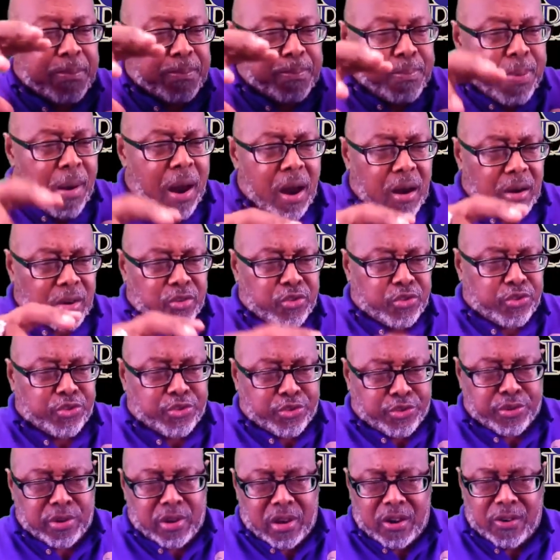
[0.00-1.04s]

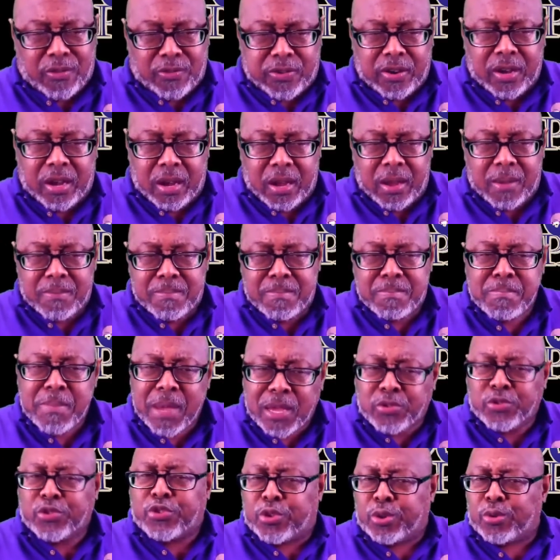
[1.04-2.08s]
box of
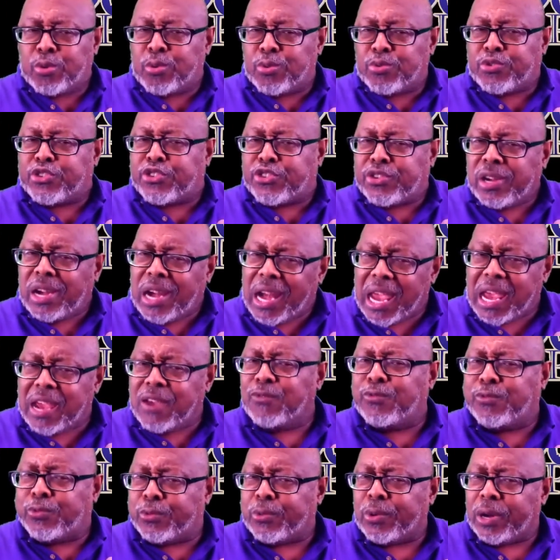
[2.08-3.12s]
mental
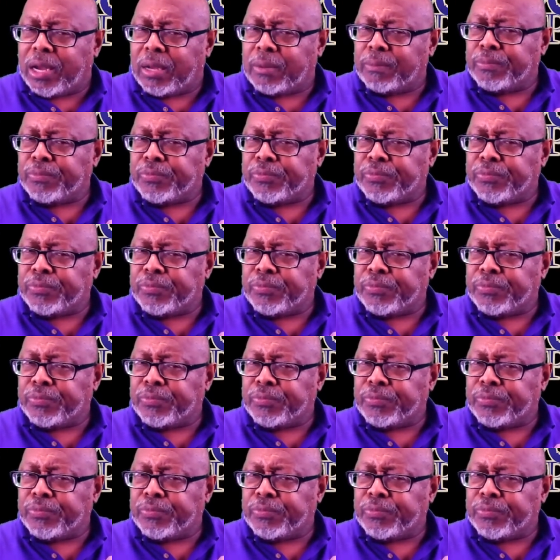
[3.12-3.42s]
slavery,